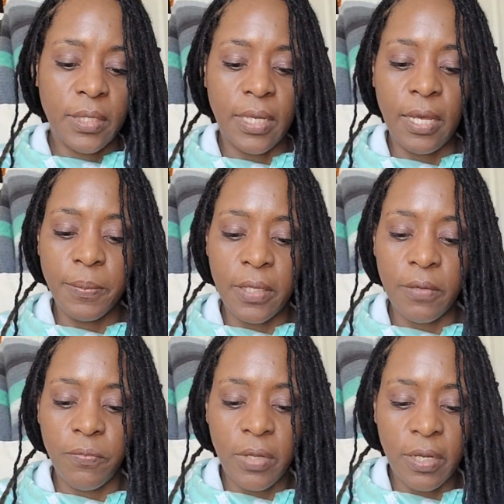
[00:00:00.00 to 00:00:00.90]
to help
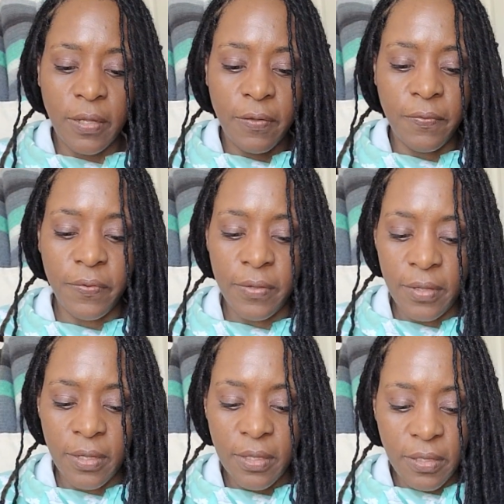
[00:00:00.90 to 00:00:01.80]
get rid of
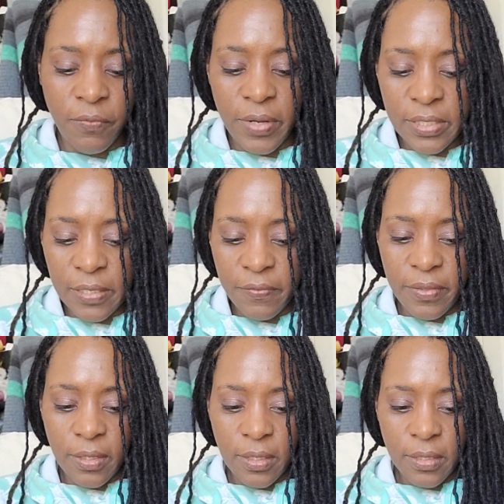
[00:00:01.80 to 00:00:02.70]
the rest of
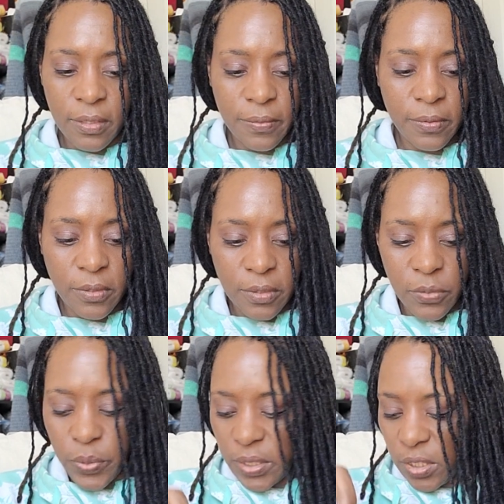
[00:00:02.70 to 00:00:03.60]
the
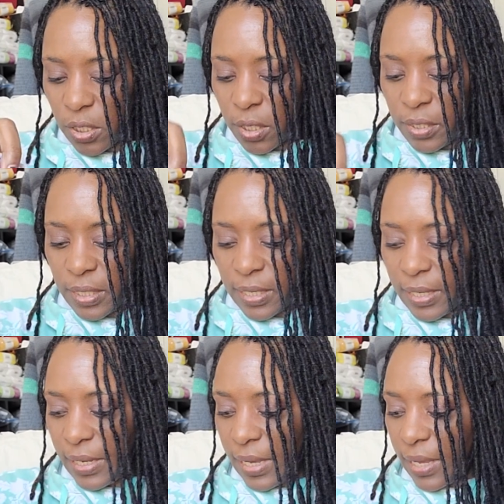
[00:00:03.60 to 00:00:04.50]
twist yarn that
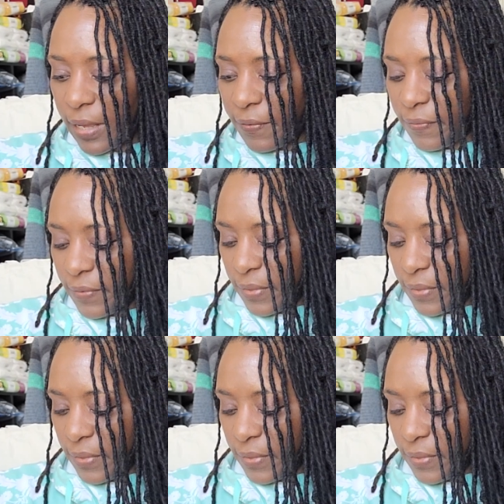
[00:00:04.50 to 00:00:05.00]
I have.